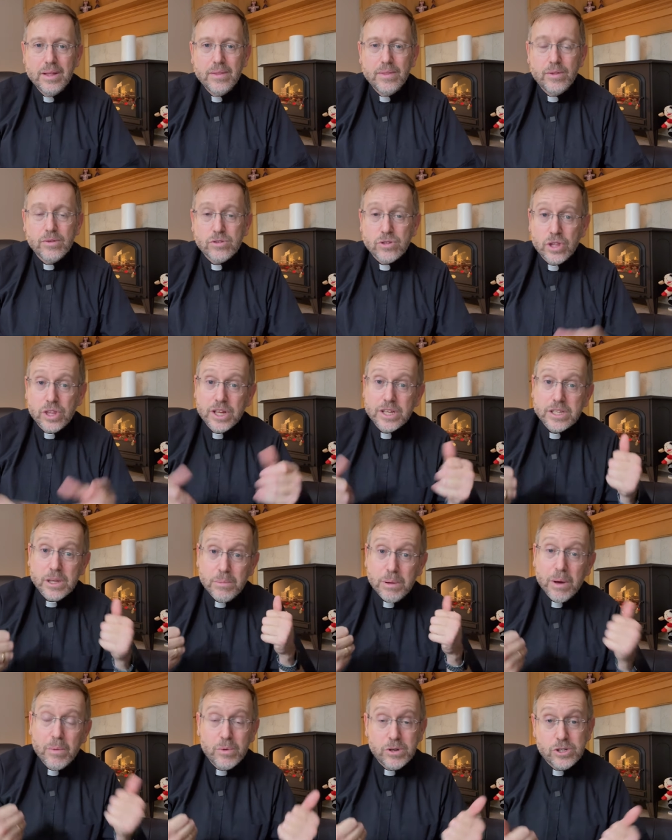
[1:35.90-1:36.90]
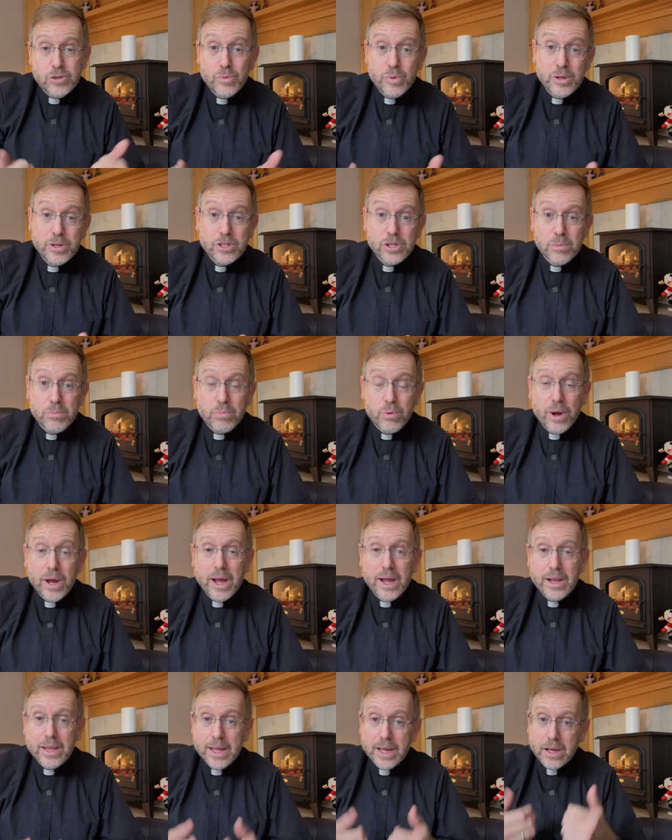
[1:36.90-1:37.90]
Those are things about which we should
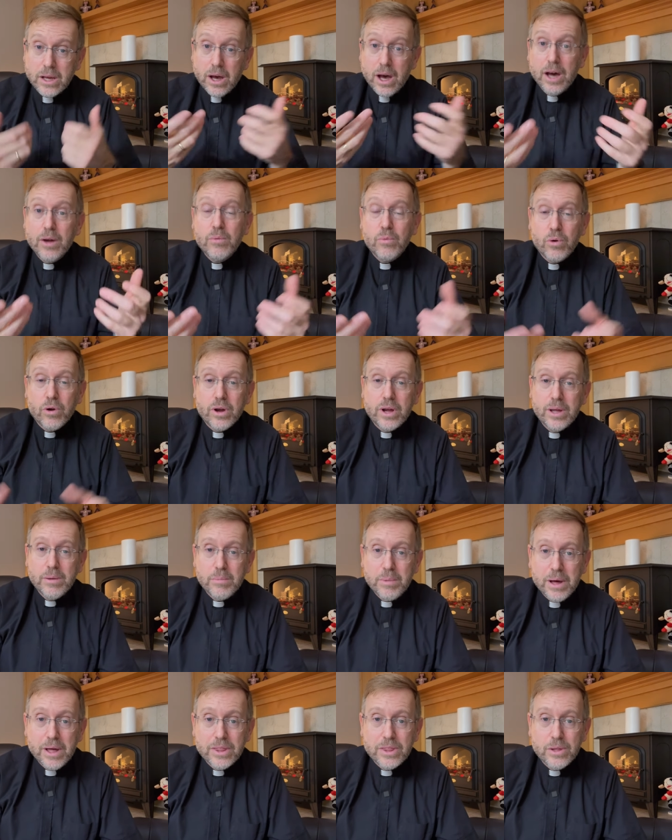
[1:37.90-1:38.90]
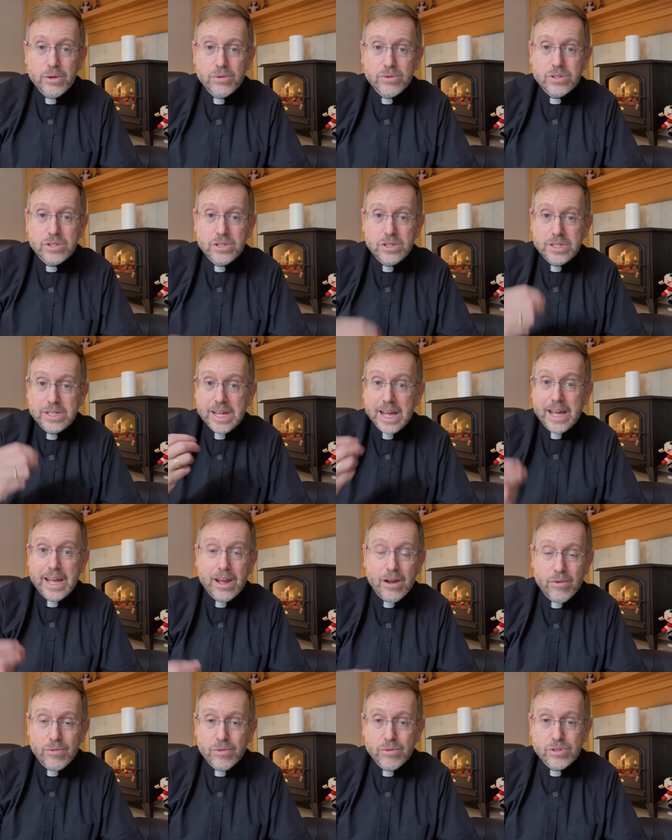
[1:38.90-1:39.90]
pray and let God worry about those and take
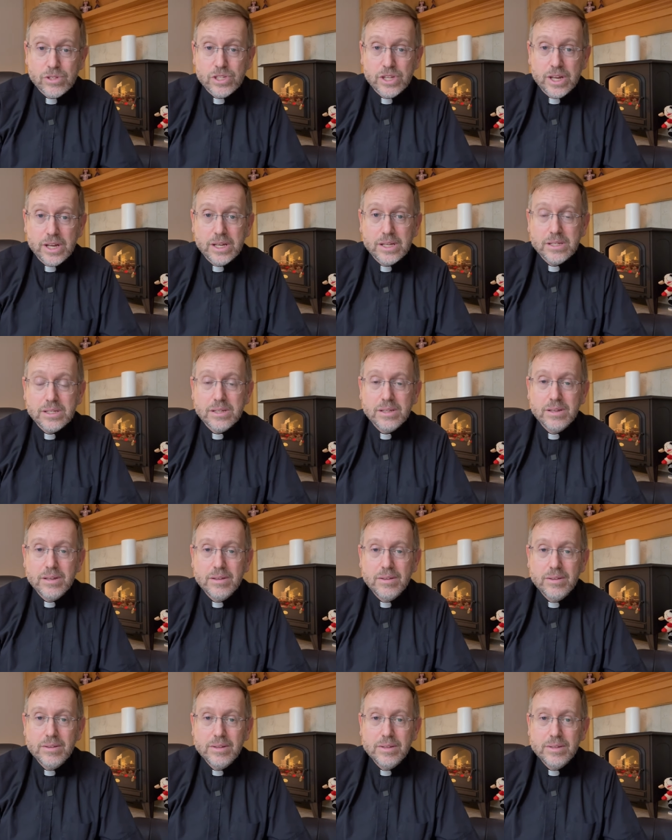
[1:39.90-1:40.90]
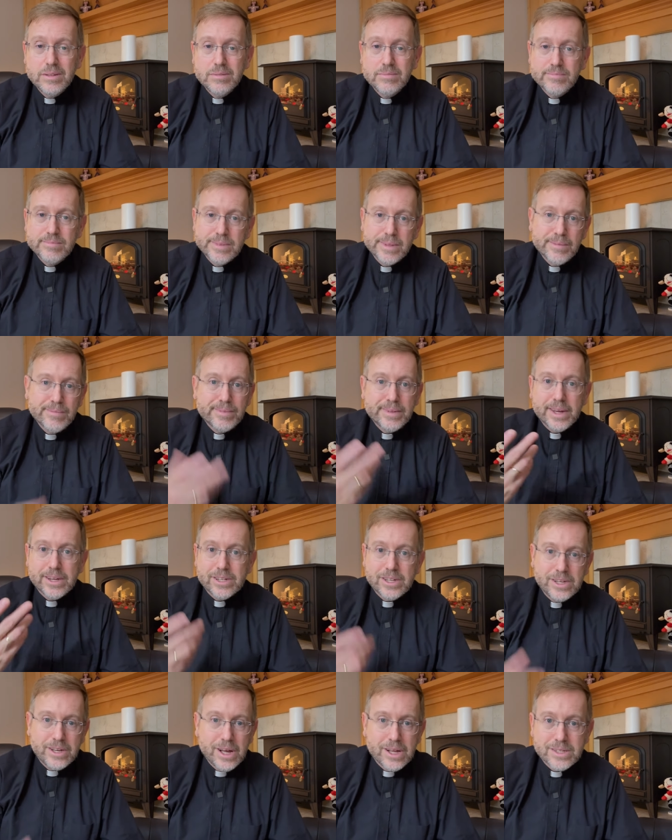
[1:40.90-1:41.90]
care of those things.
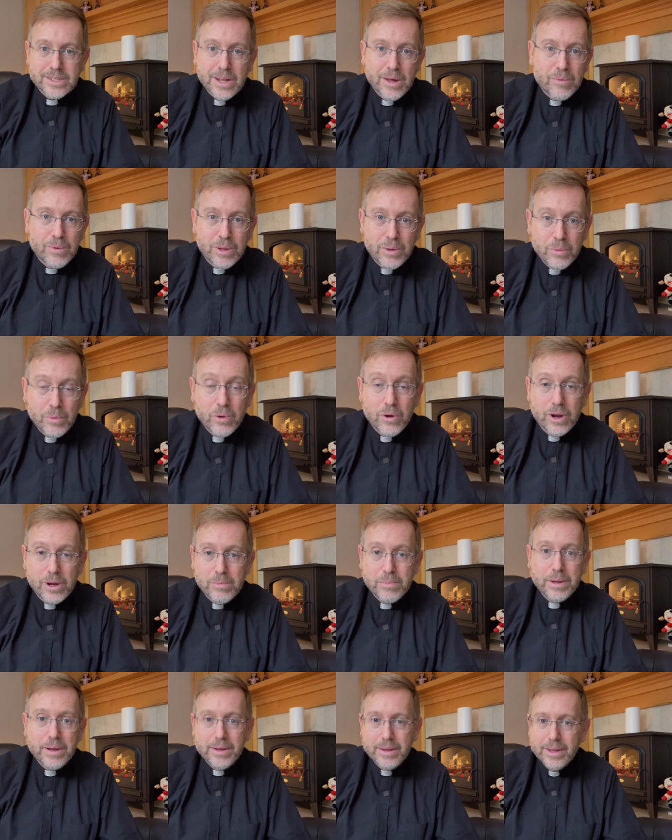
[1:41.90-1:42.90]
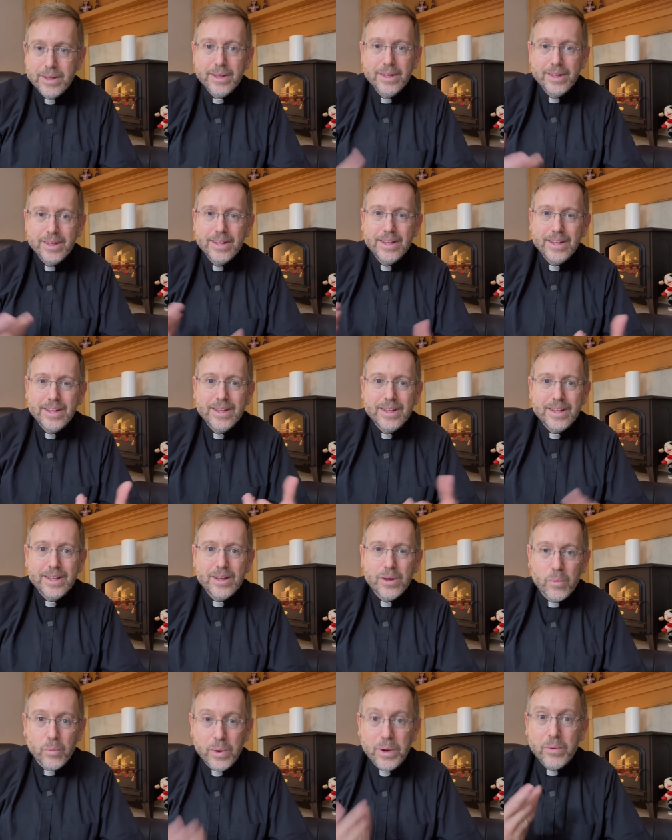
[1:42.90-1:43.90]
Actually, God's not really worried, but
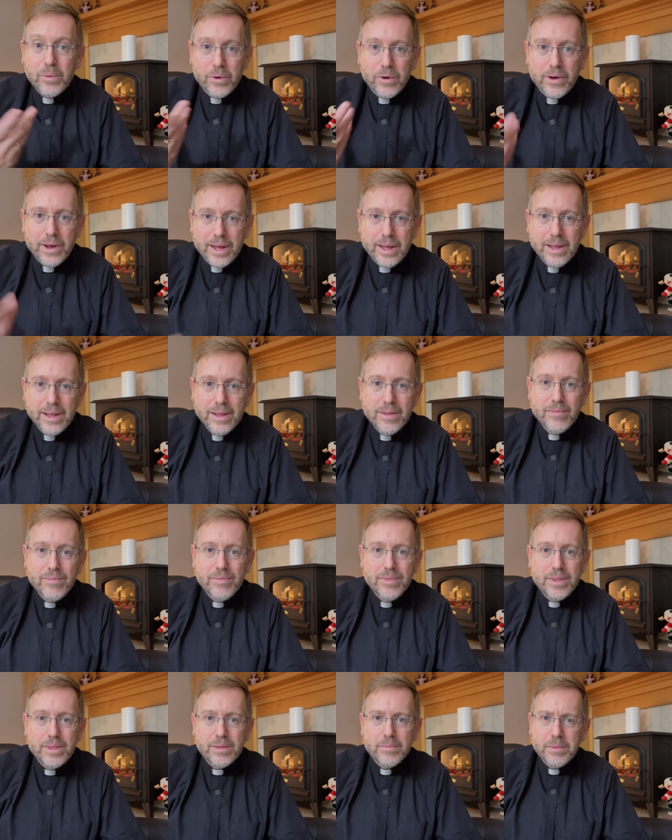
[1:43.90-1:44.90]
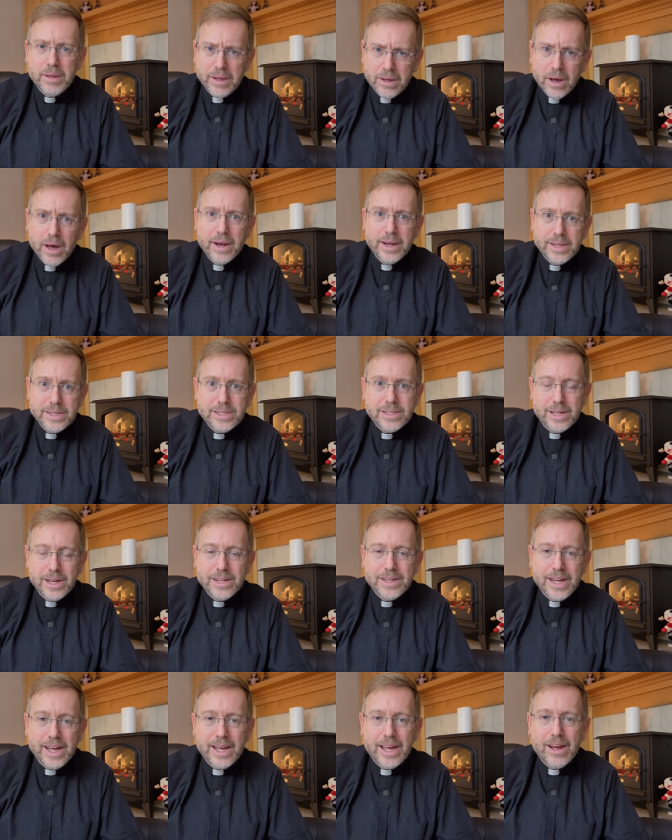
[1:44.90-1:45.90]
we worry. And God is going
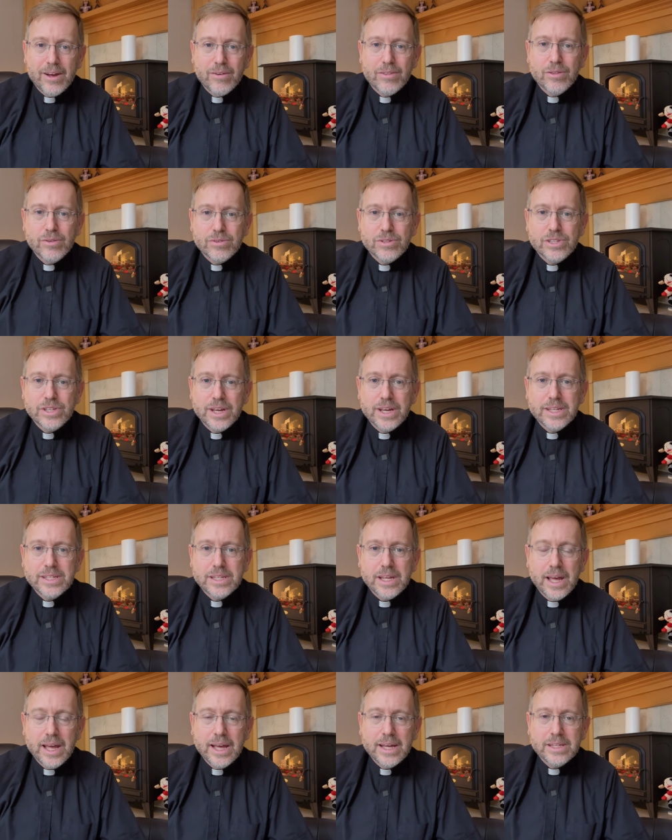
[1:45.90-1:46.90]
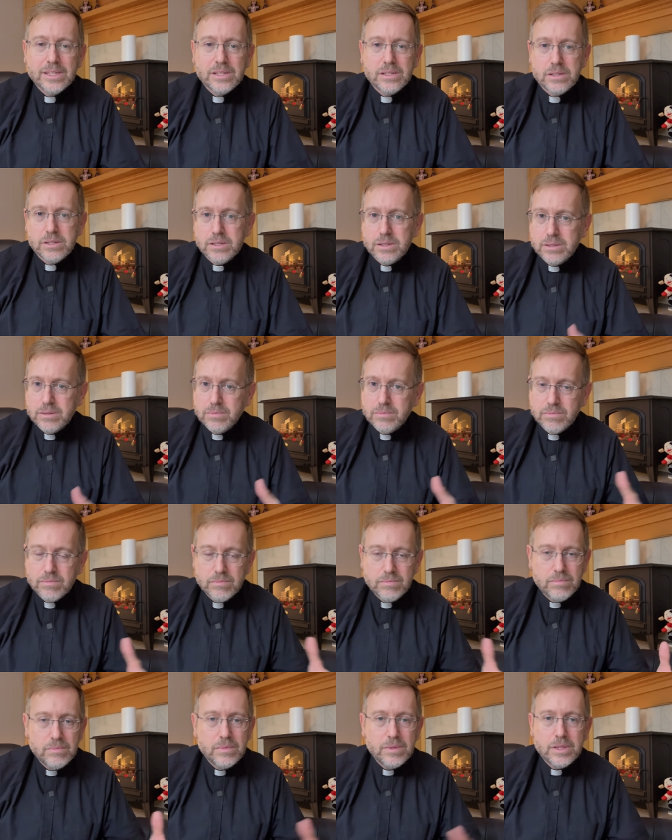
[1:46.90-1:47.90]
to take care of those things as
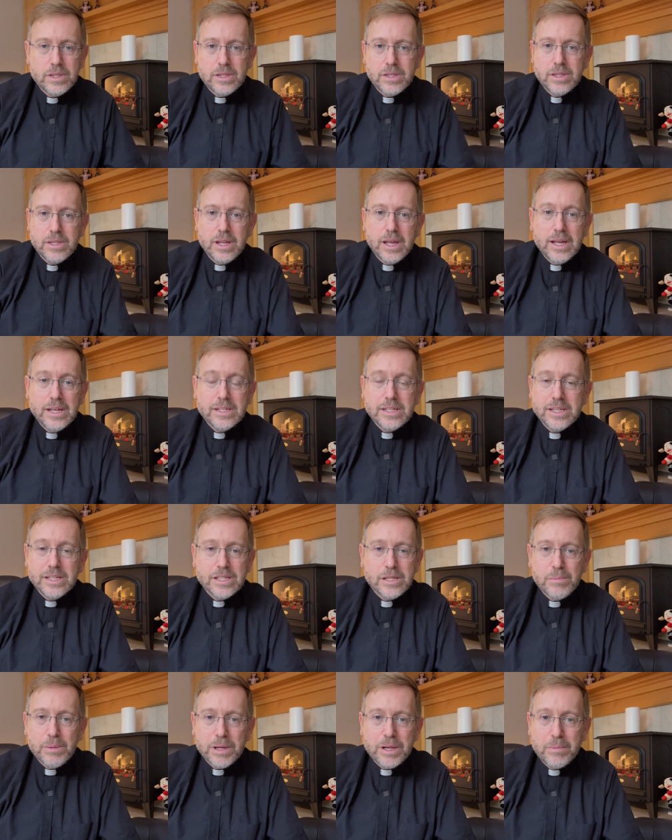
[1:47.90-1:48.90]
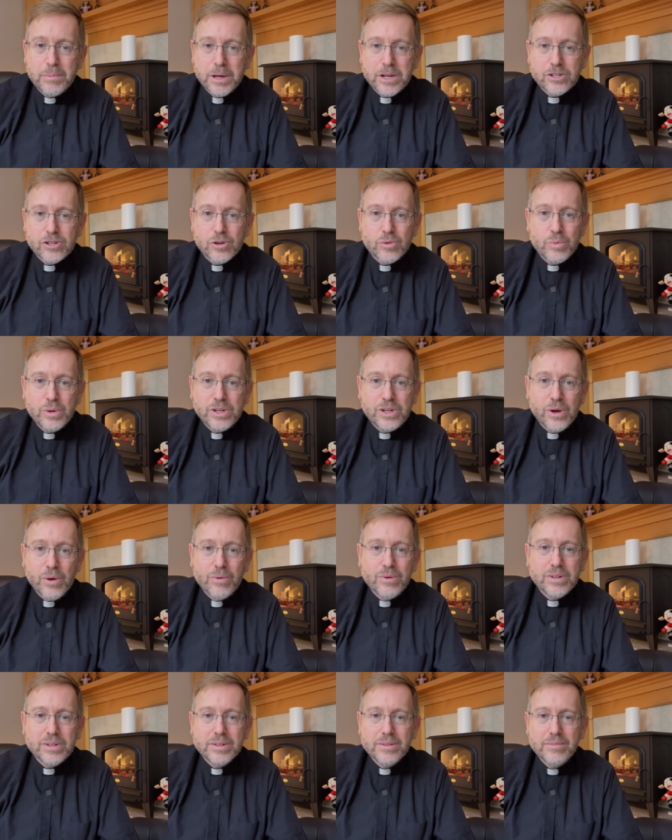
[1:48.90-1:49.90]
He sees the big picture and we
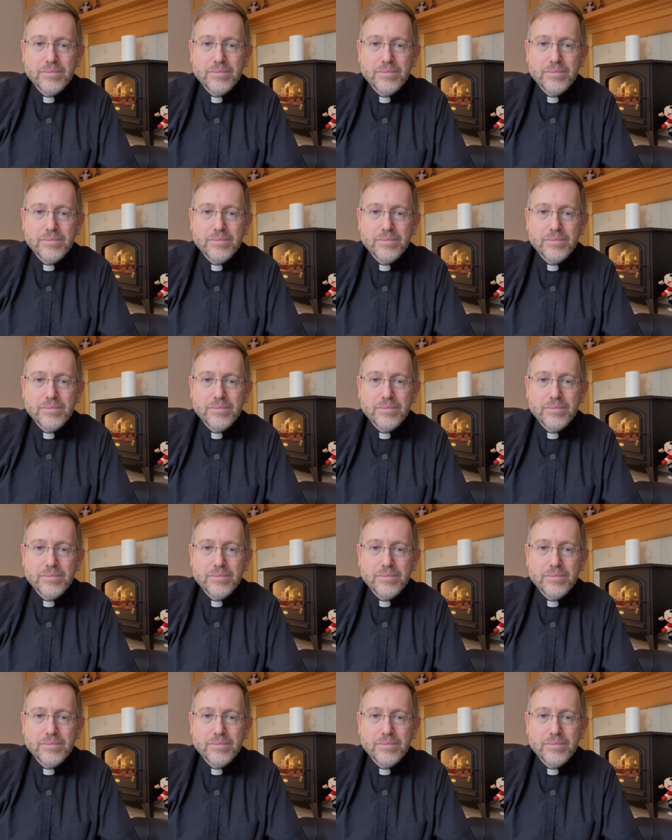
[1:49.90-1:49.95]
don't.